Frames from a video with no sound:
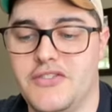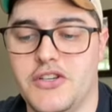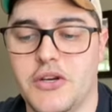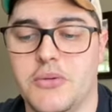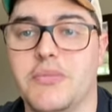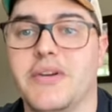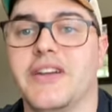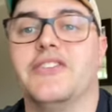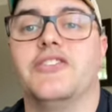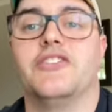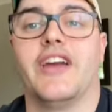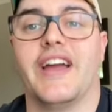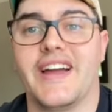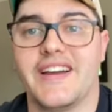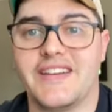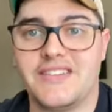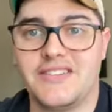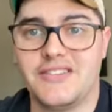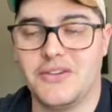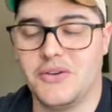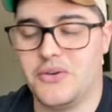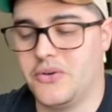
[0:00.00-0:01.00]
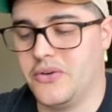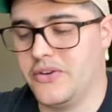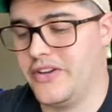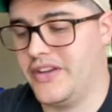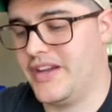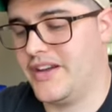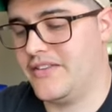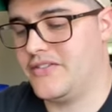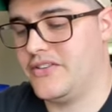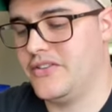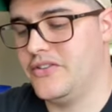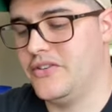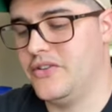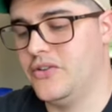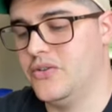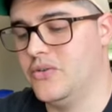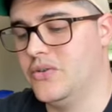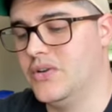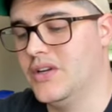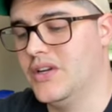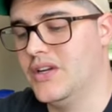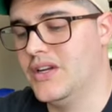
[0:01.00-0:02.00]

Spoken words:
jumping jacks, or you have to do